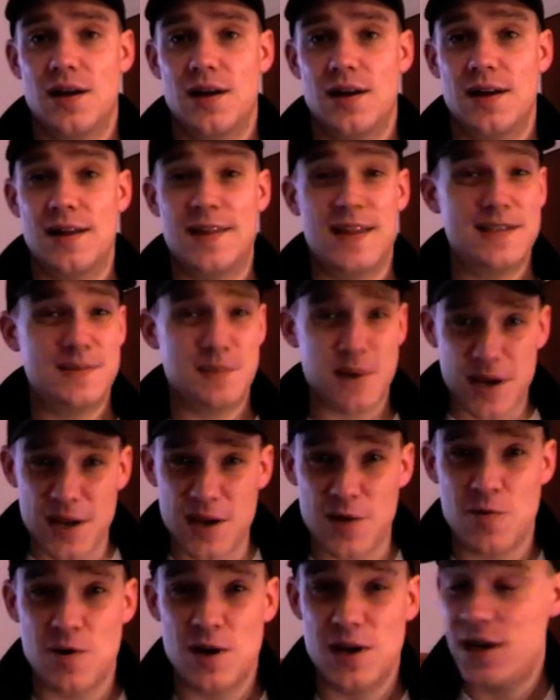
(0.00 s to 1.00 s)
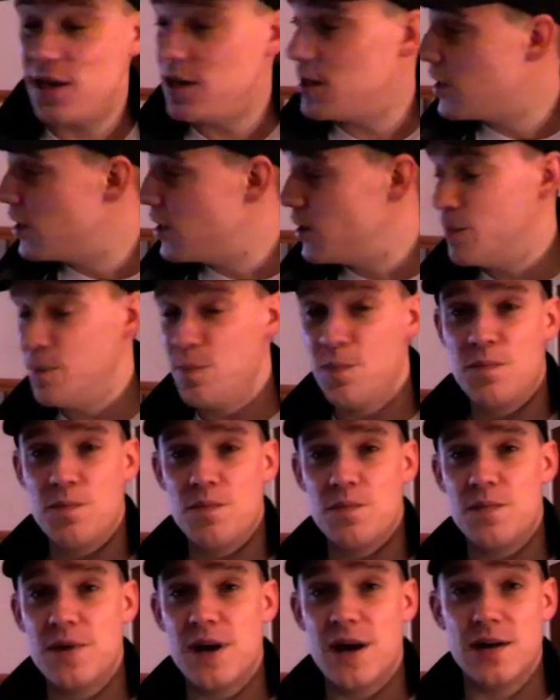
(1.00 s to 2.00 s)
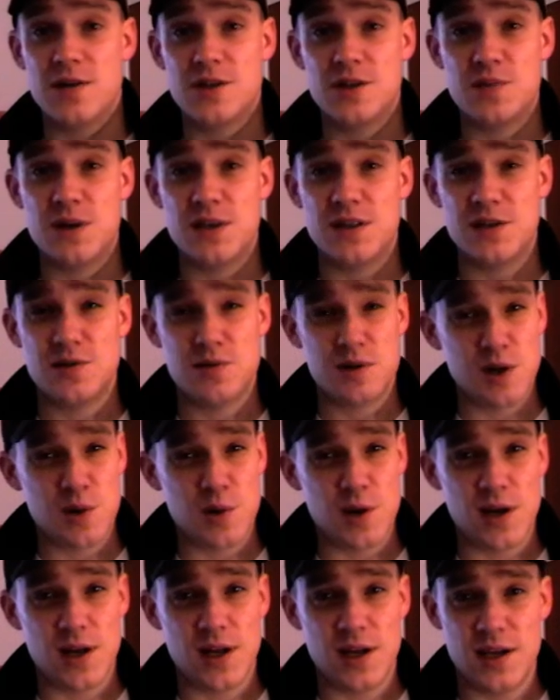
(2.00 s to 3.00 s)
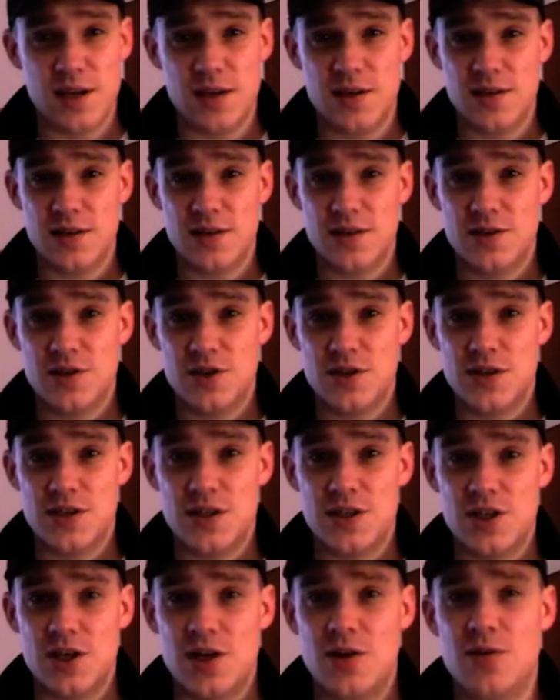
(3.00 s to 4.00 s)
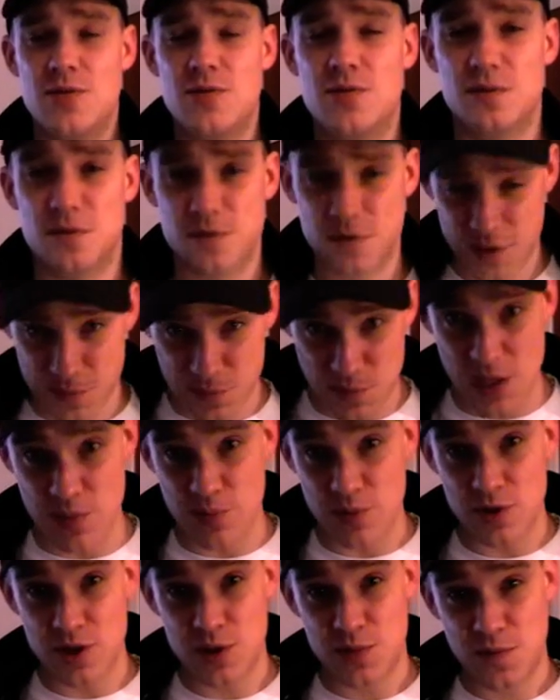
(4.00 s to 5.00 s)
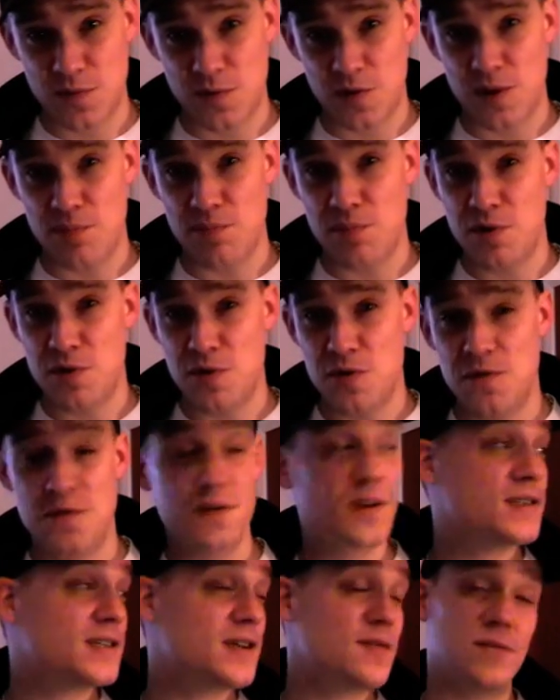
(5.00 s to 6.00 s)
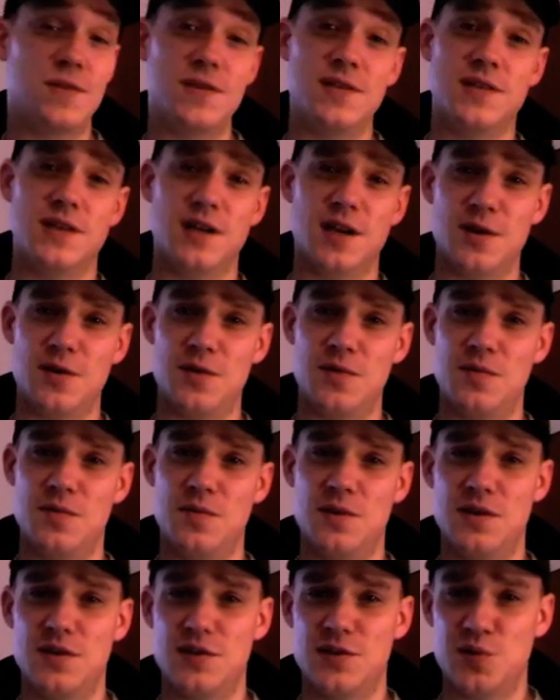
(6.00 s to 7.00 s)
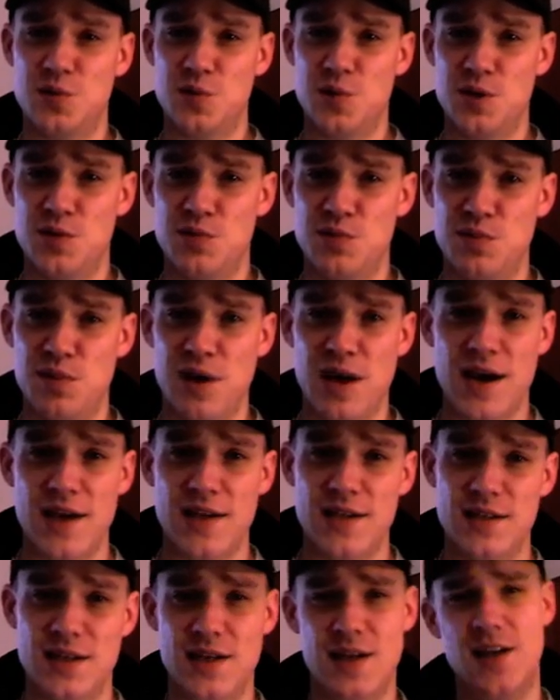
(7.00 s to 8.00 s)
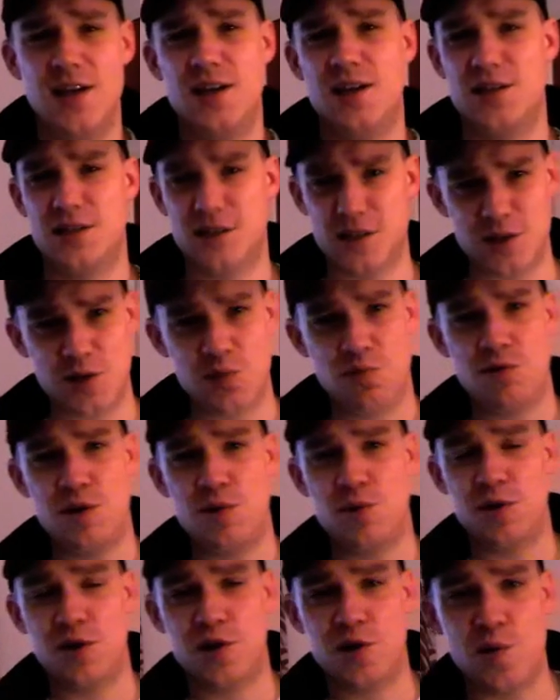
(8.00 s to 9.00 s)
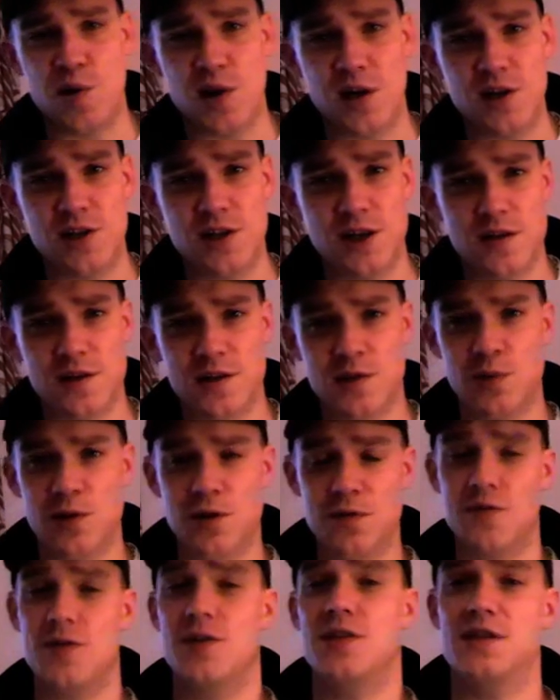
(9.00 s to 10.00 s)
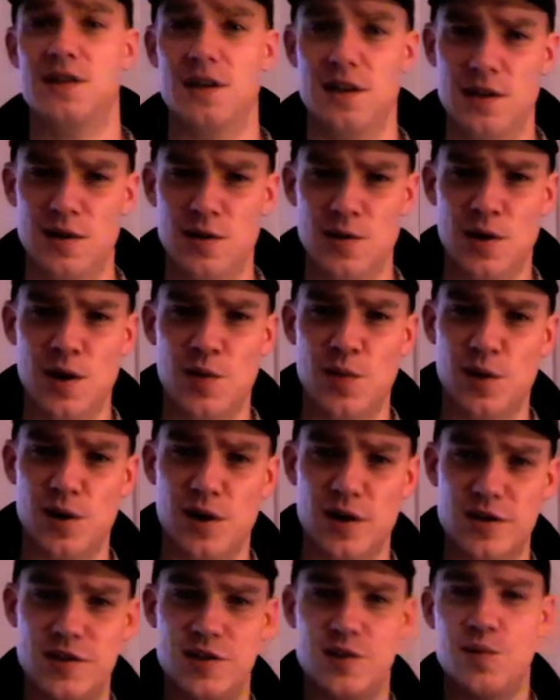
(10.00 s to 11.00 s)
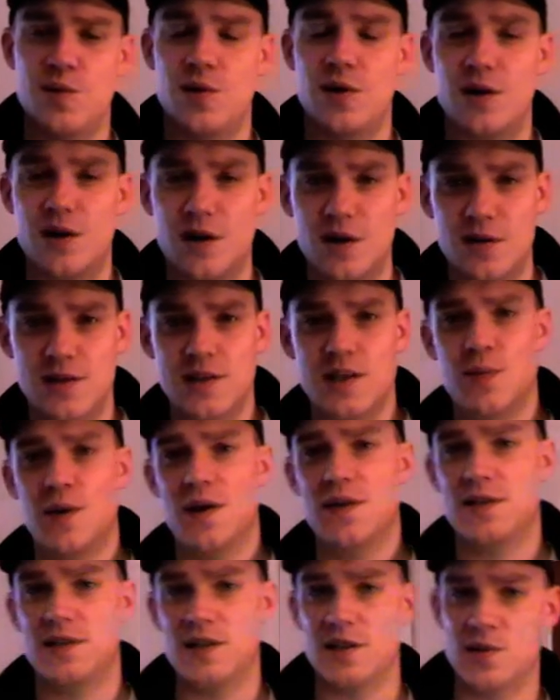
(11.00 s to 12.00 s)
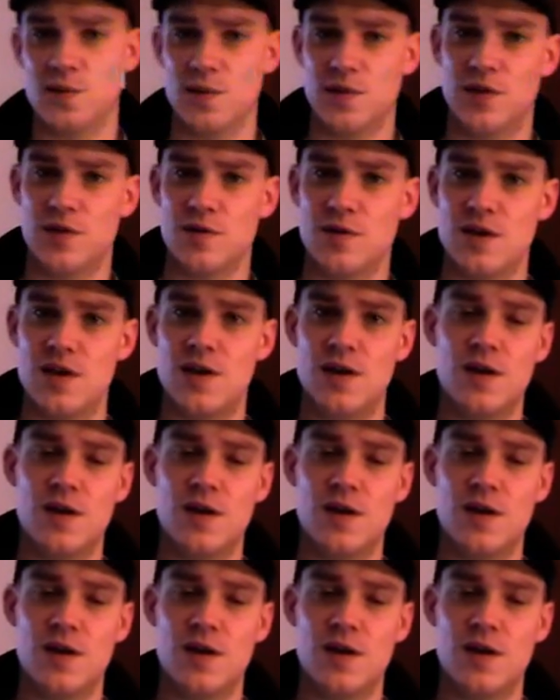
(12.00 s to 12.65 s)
and that's about it really. Yeah, just made this really quickly just to show some people just before I move, because everything's going to go into storage and be packed. So just really wanted to quickly show this one off, because I know there are a couple of guys who were asking about the 613.